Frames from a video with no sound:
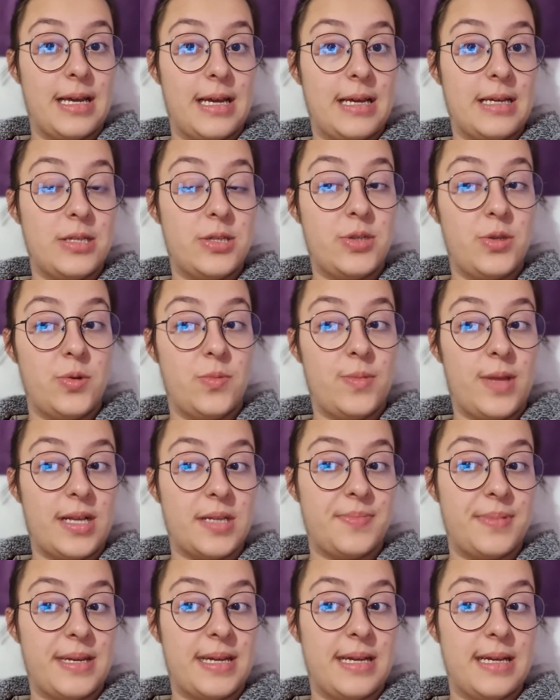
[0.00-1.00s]
assume that's
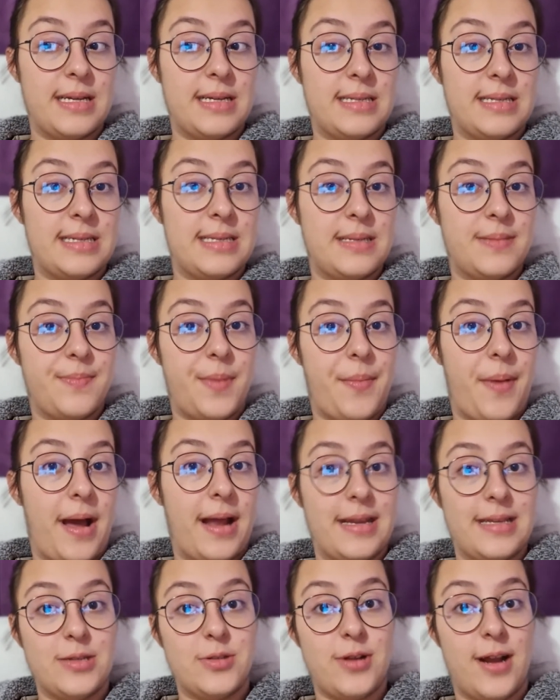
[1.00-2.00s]
because my
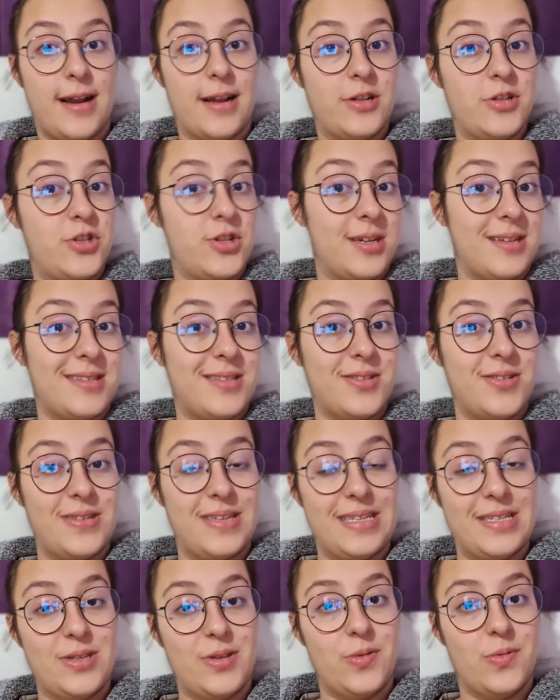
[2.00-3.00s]
body's trying to adjust to
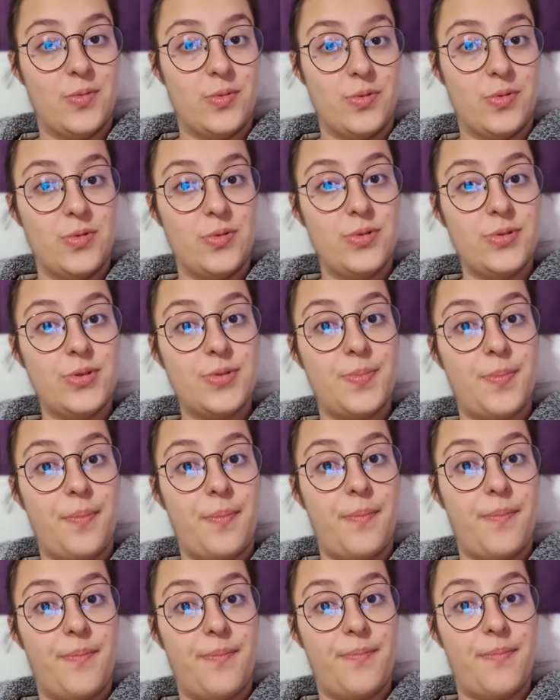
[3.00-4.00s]
these new rules,
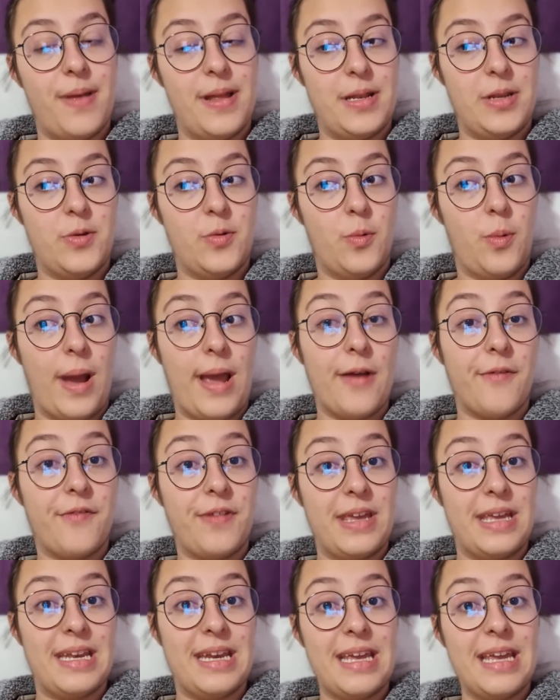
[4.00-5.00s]
a new way of
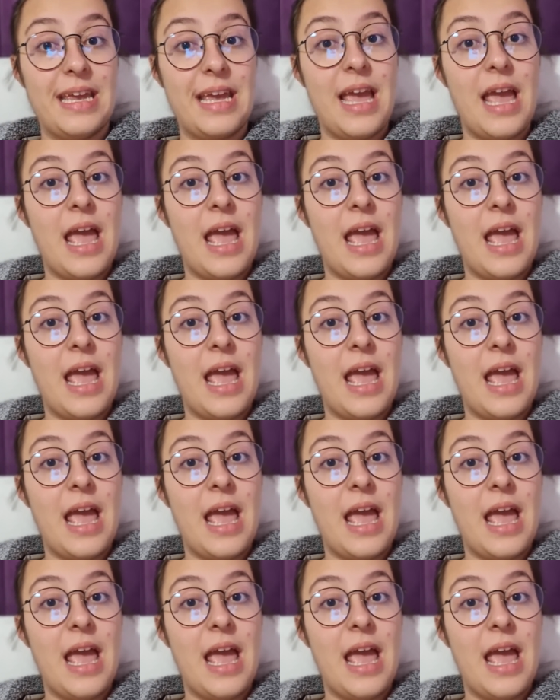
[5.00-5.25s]
eating.